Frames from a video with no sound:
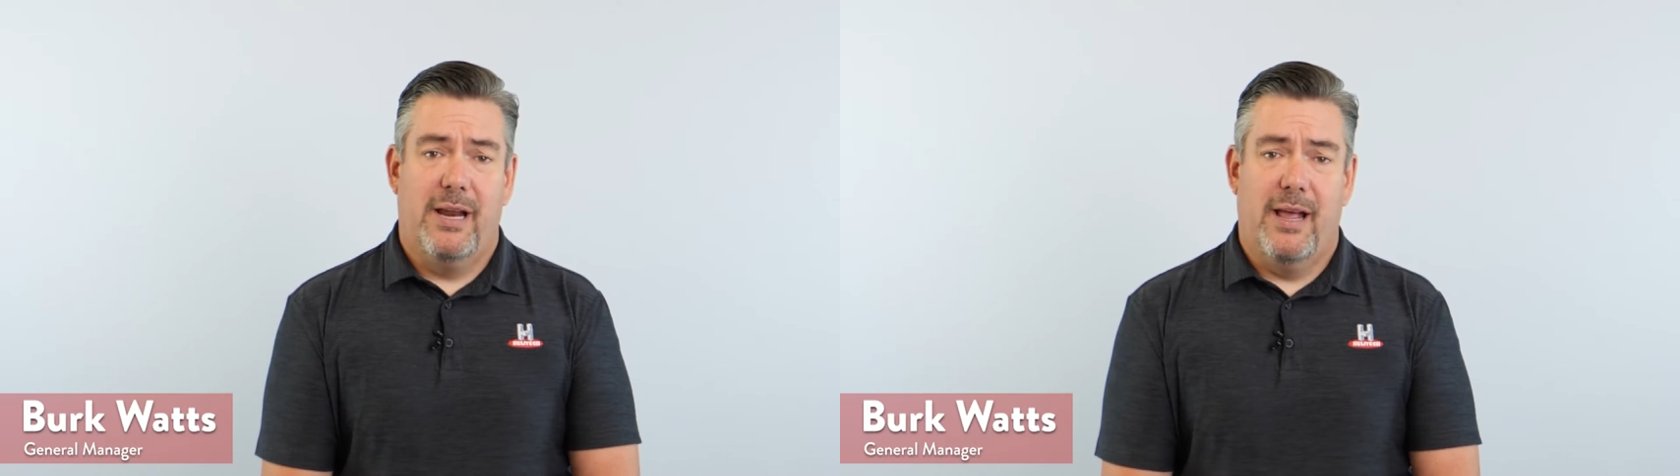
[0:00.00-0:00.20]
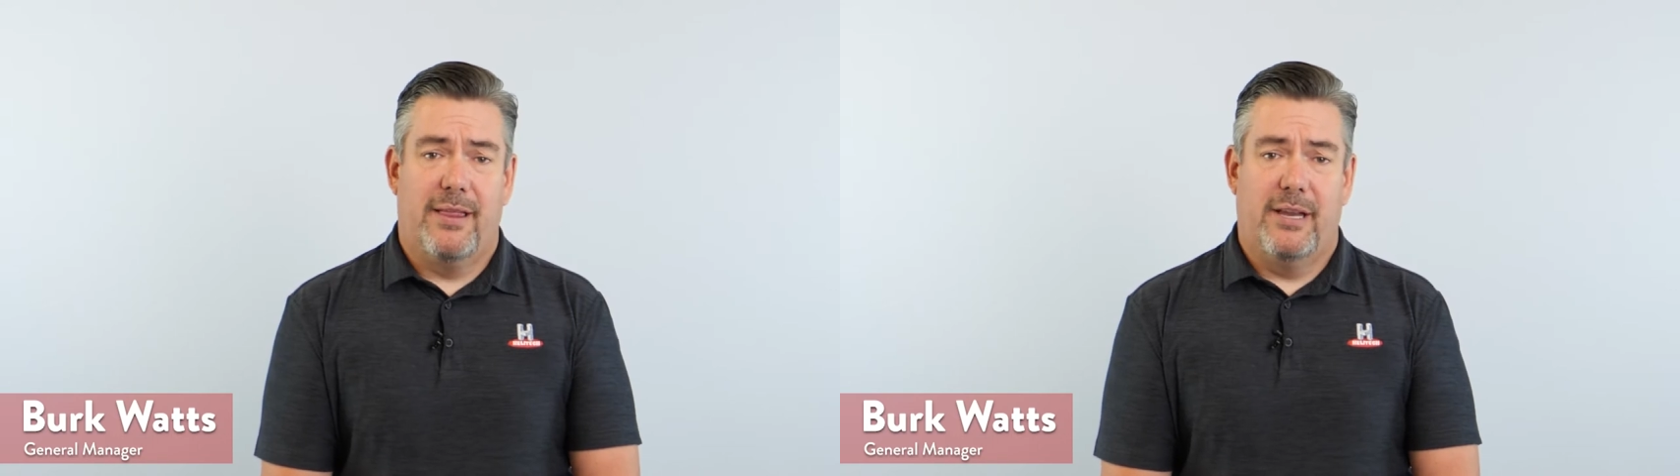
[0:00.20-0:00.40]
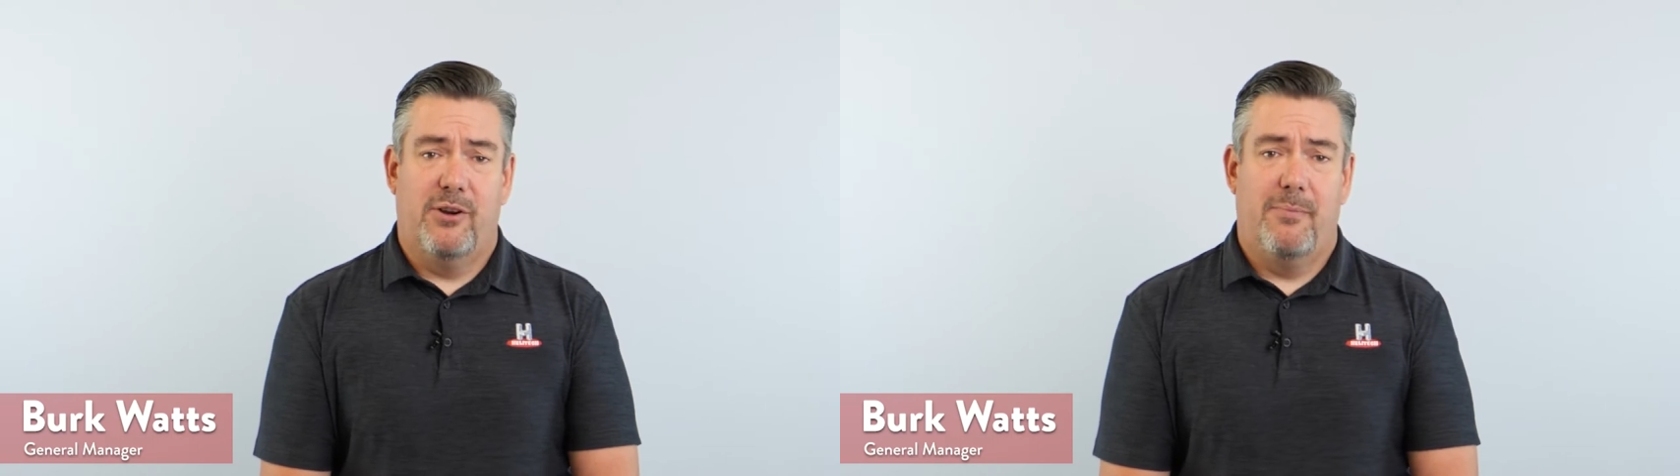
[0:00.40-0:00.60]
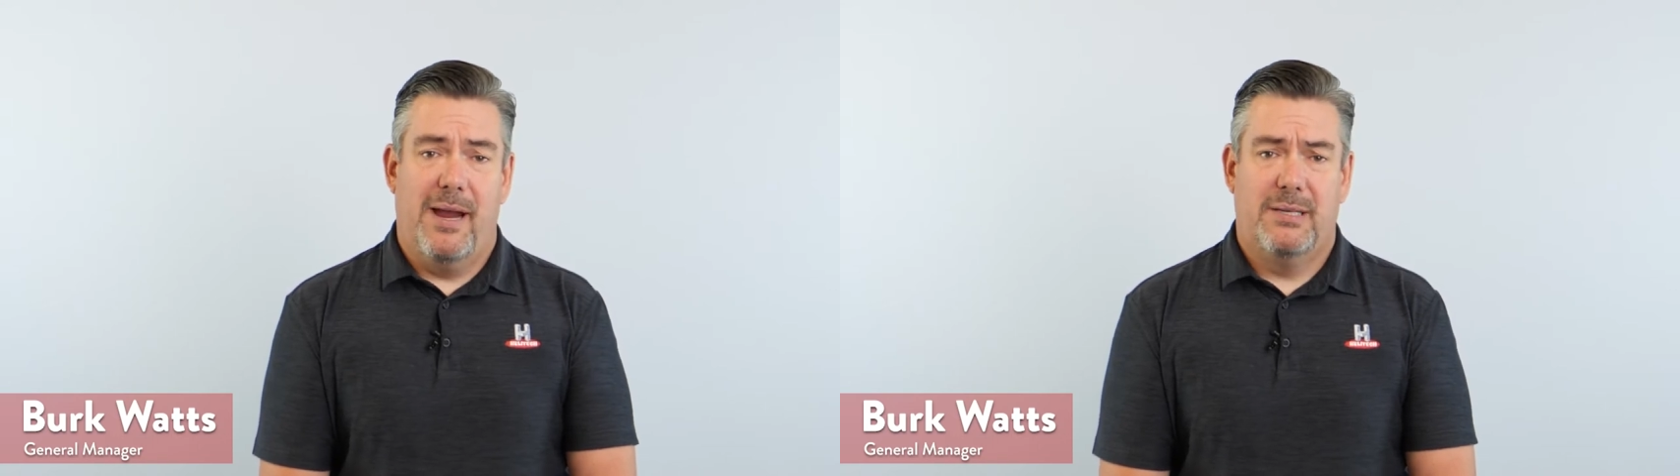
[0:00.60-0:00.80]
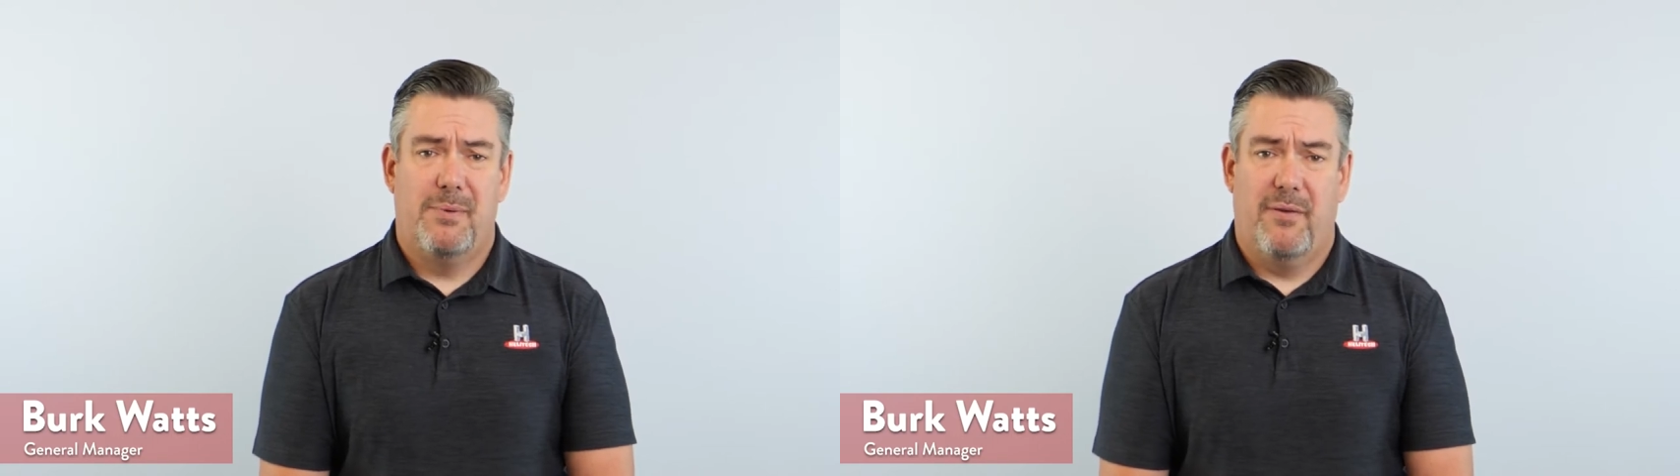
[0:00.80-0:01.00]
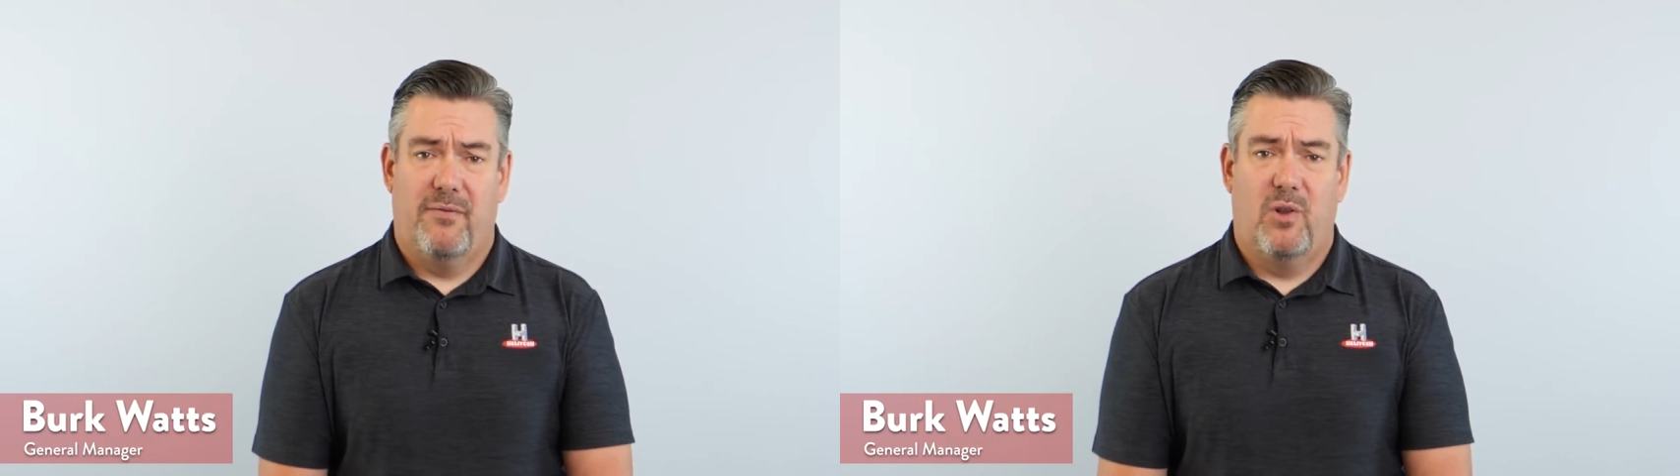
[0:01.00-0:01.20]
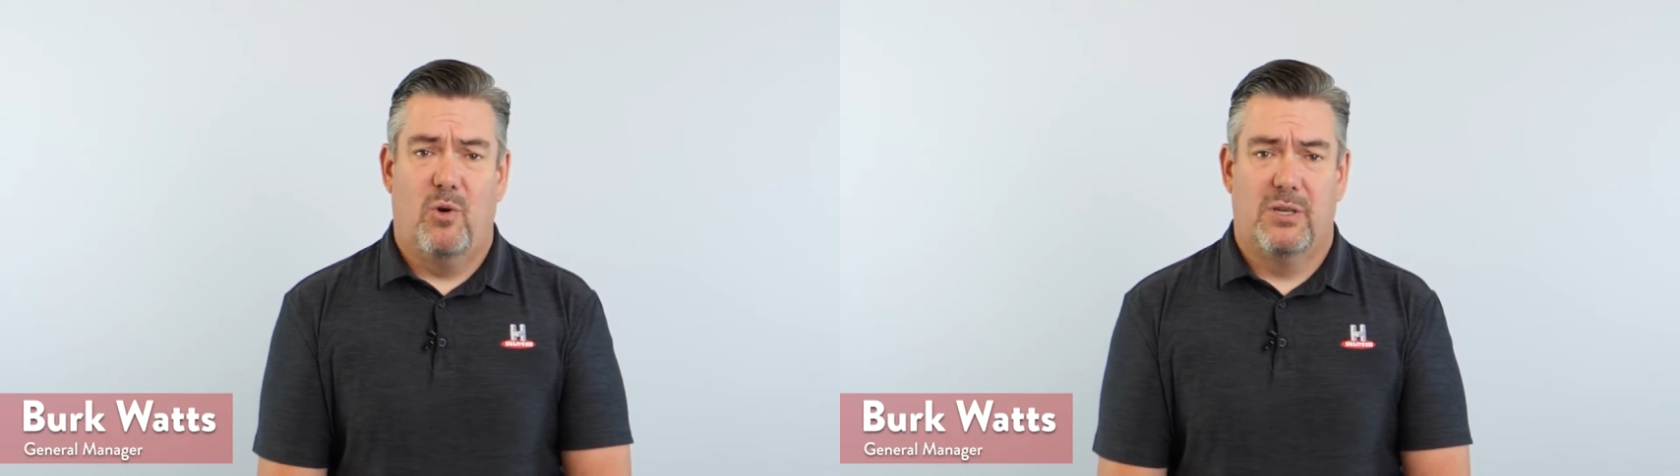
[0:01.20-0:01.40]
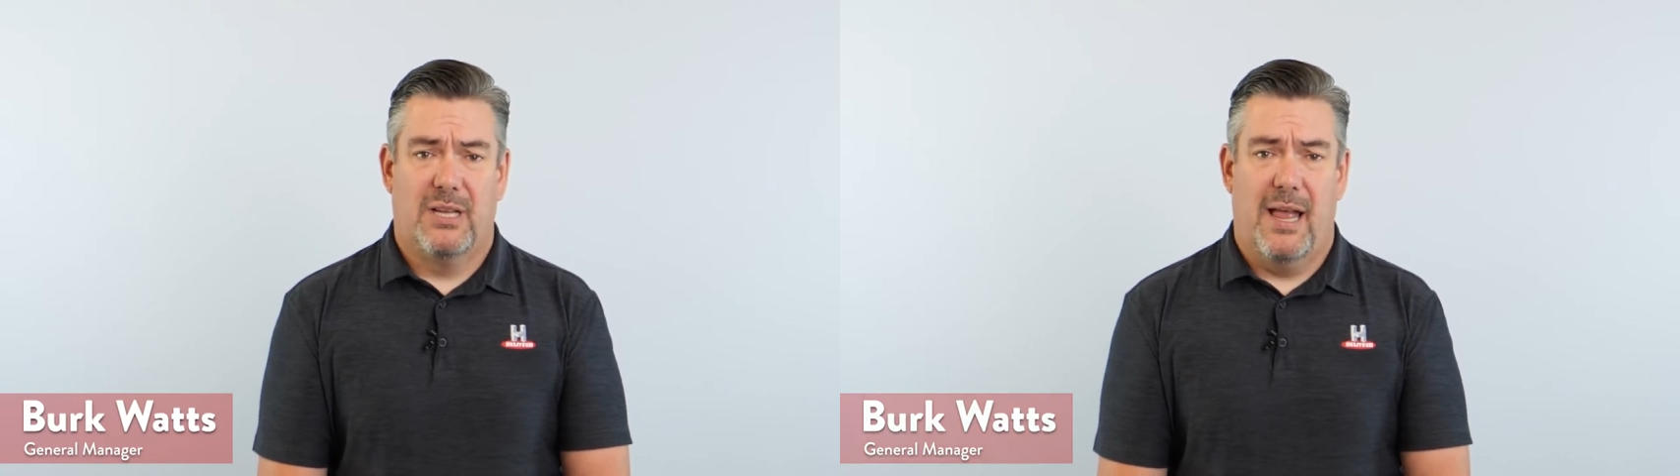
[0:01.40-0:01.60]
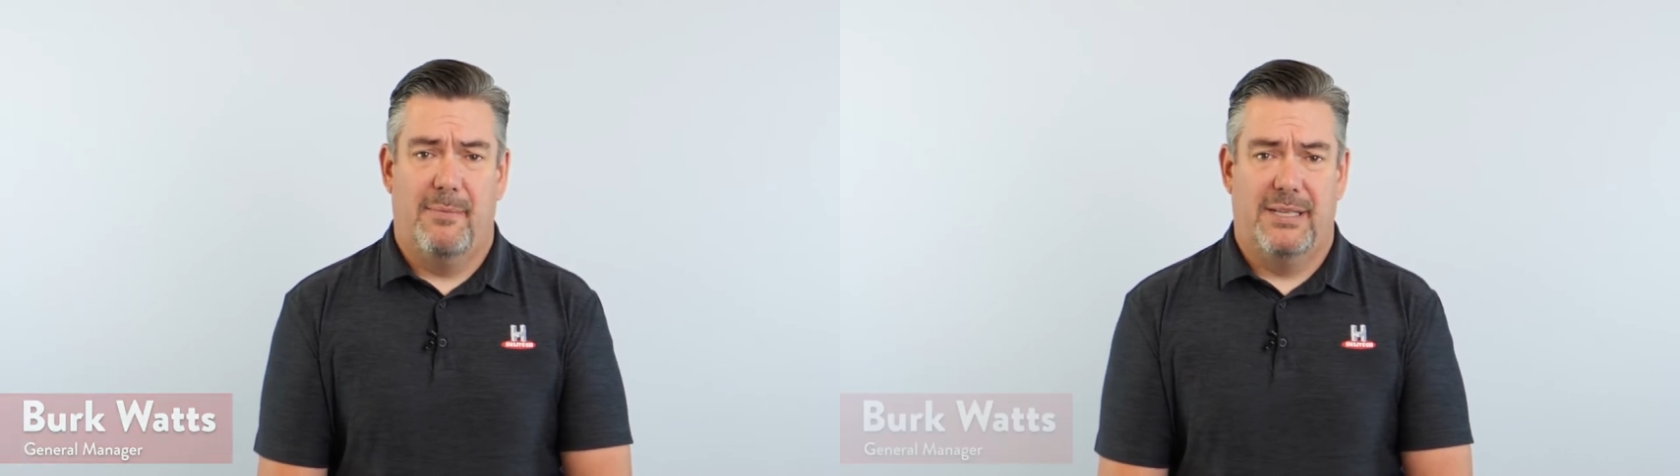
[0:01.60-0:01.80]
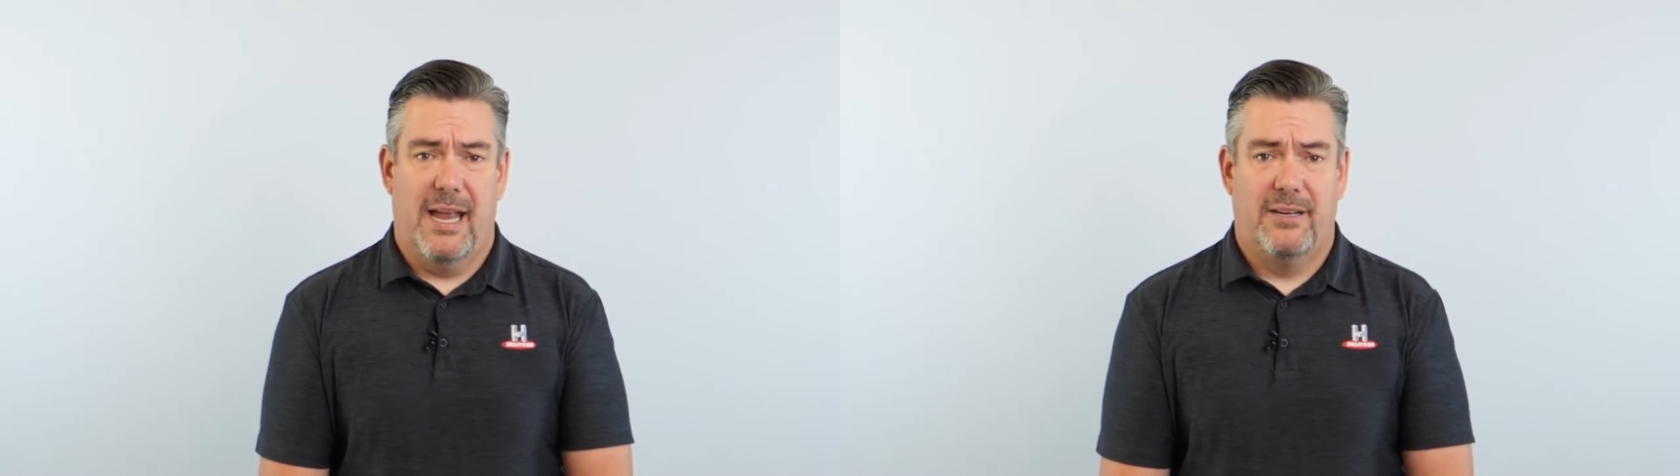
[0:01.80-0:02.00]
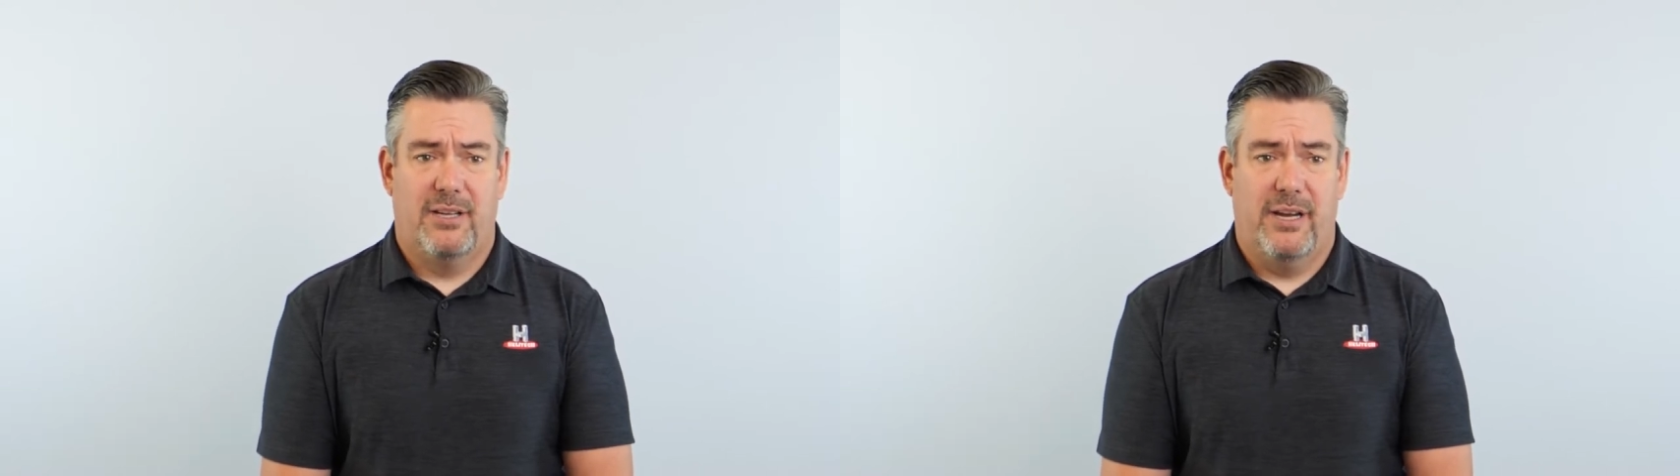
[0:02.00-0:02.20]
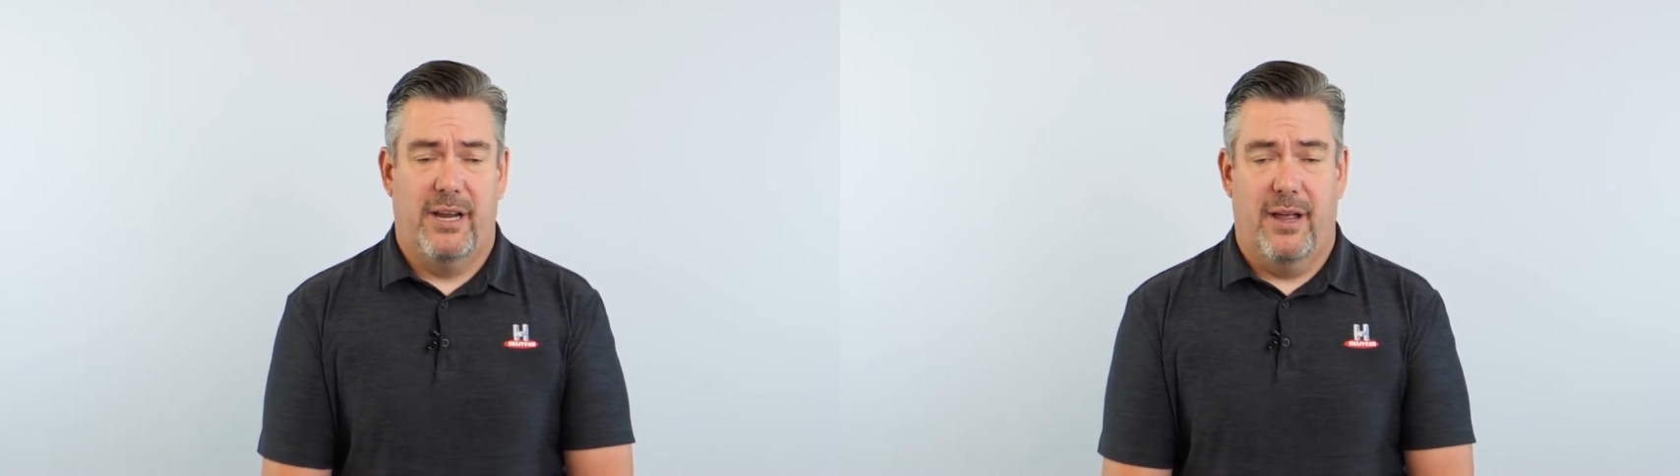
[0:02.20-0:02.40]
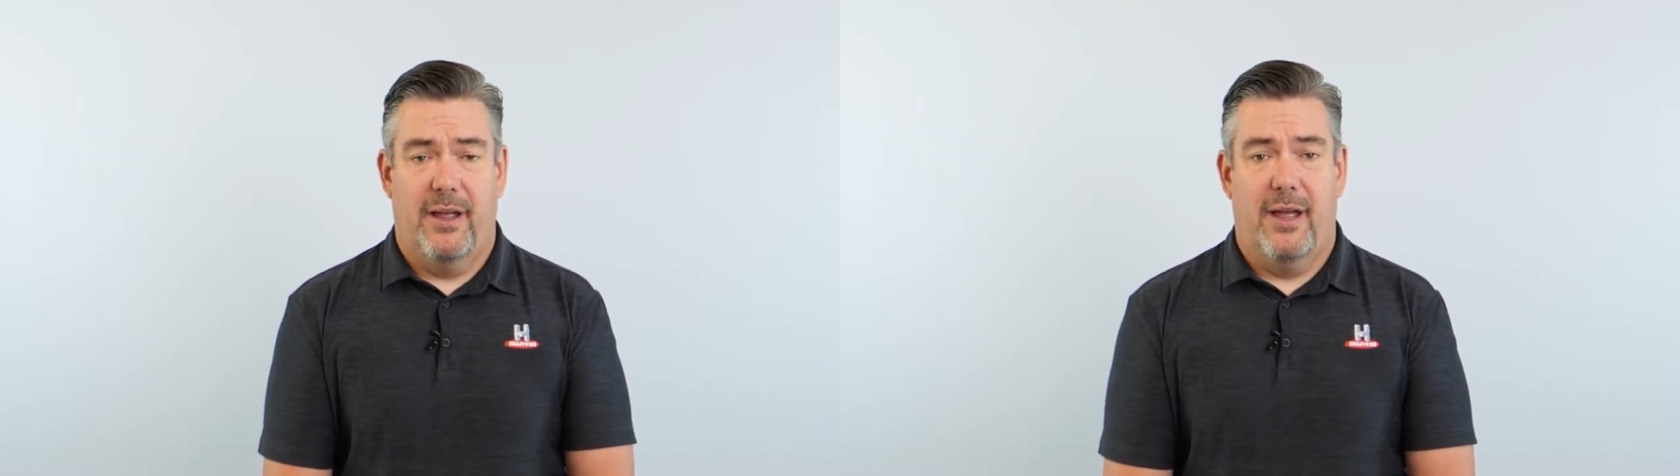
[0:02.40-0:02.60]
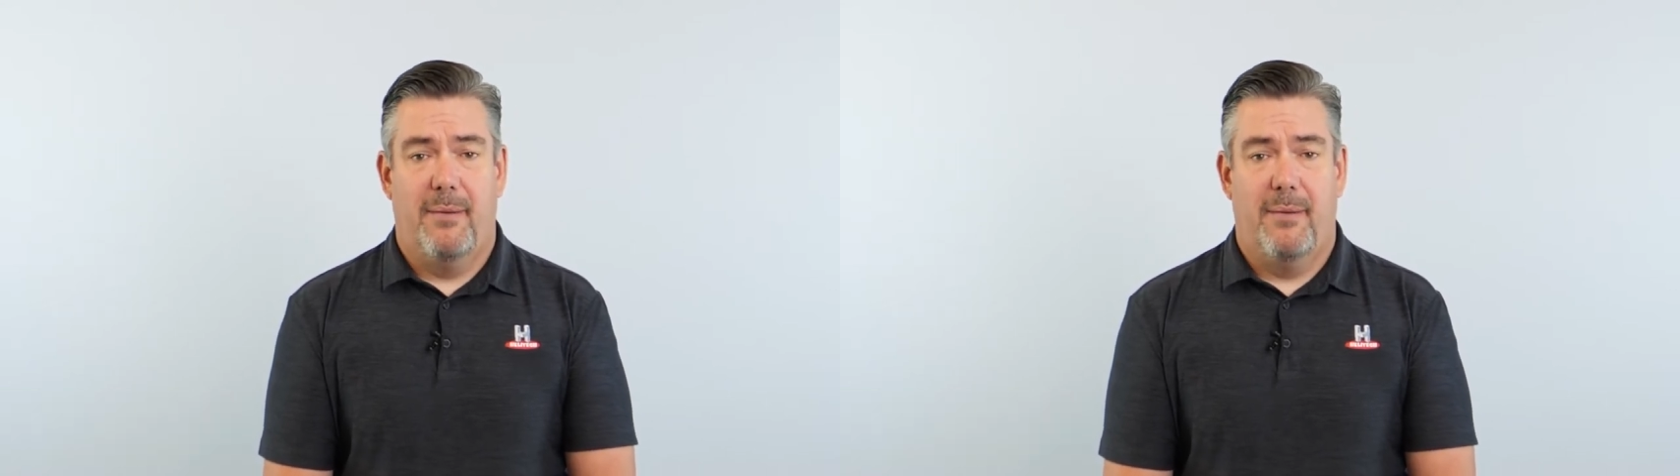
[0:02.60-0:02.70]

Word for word: nothing. Your basement floor slab is actually a,